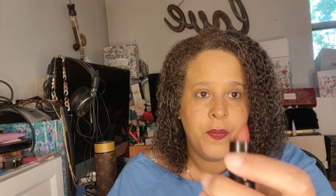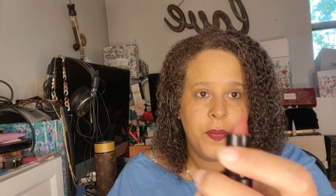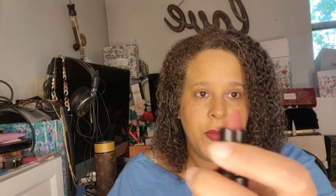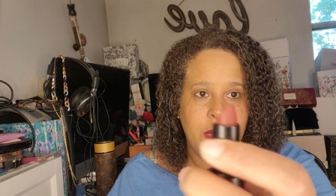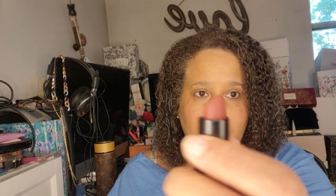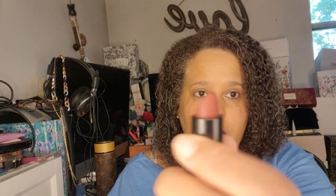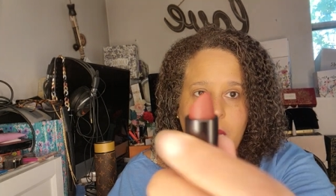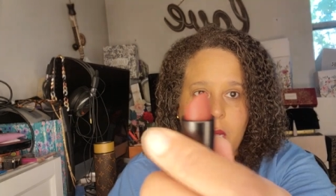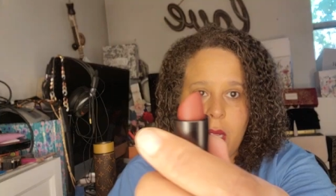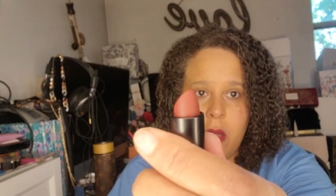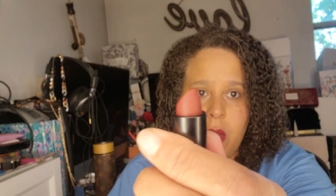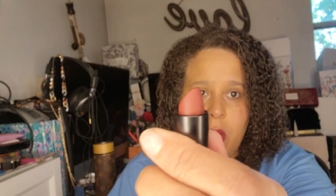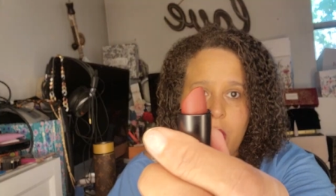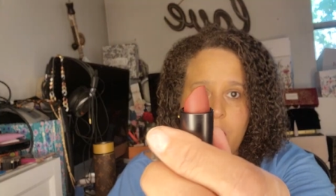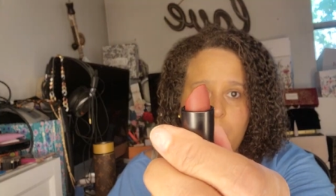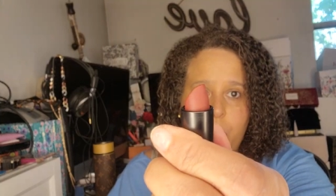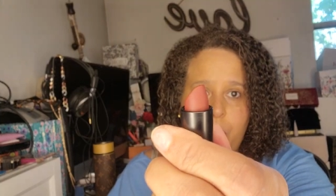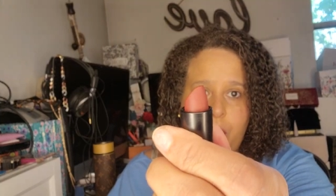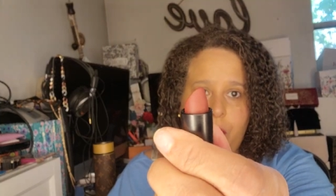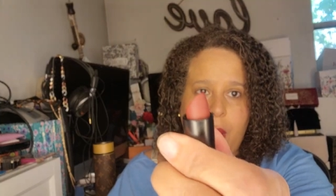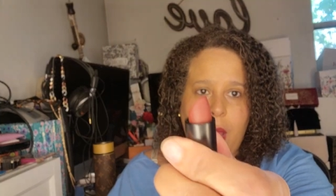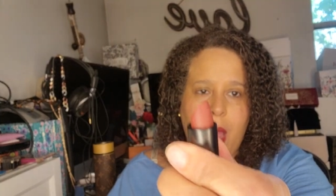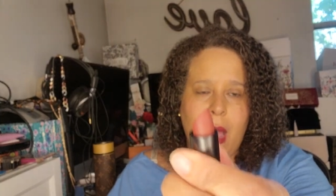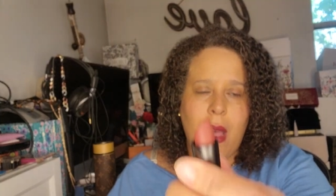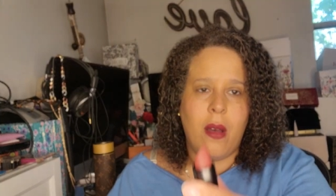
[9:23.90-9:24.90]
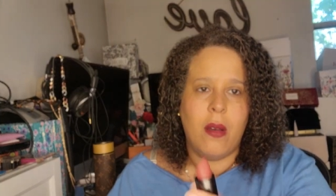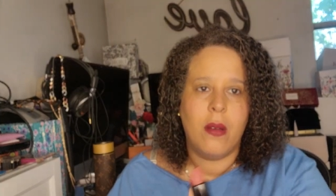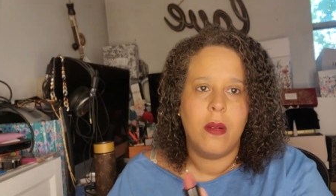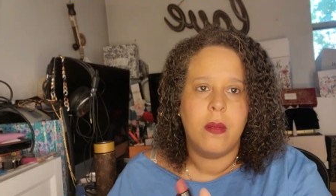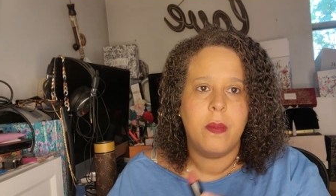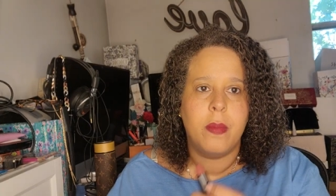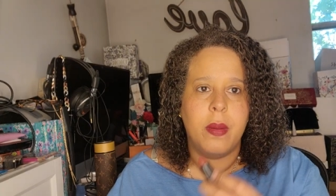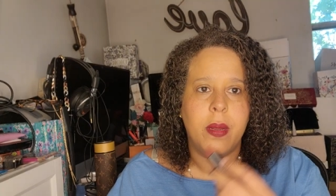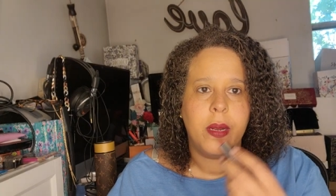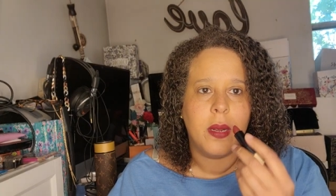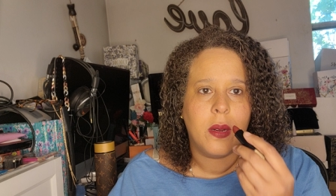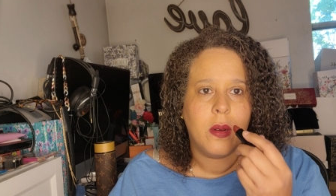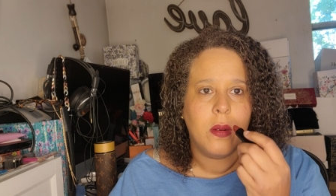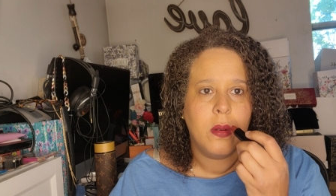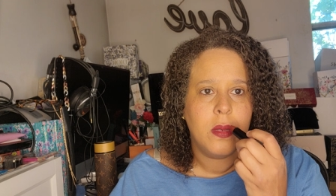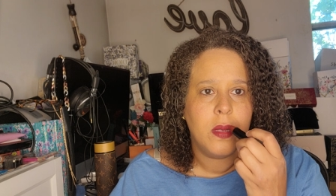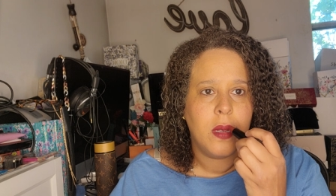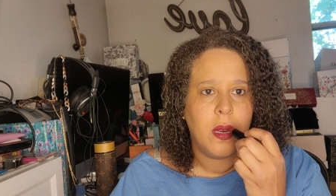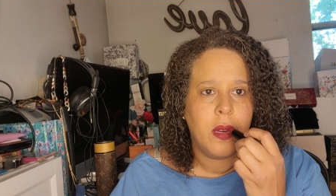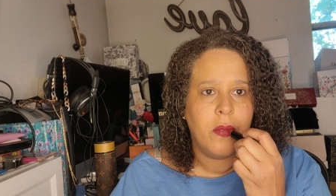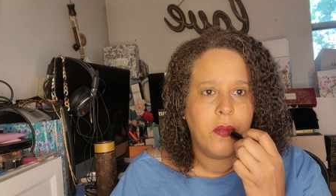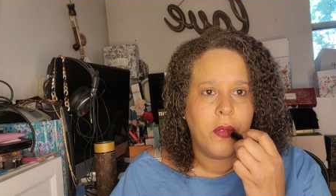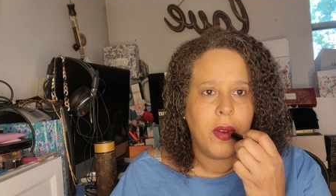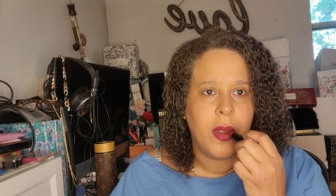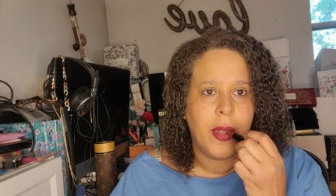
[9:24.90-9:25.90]
It looks brown, but it goes
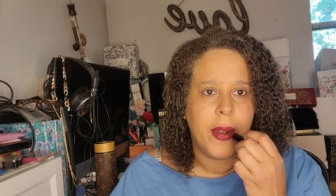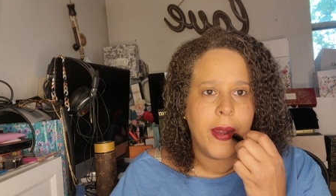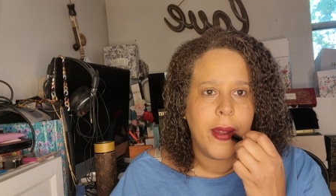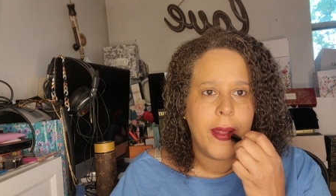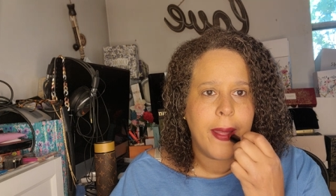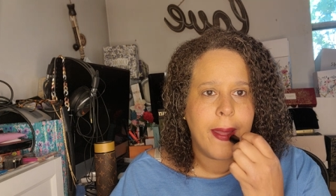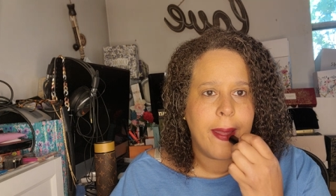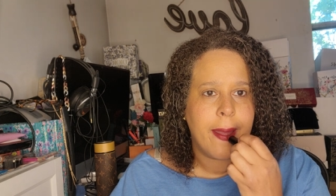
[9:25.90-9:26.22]
on red.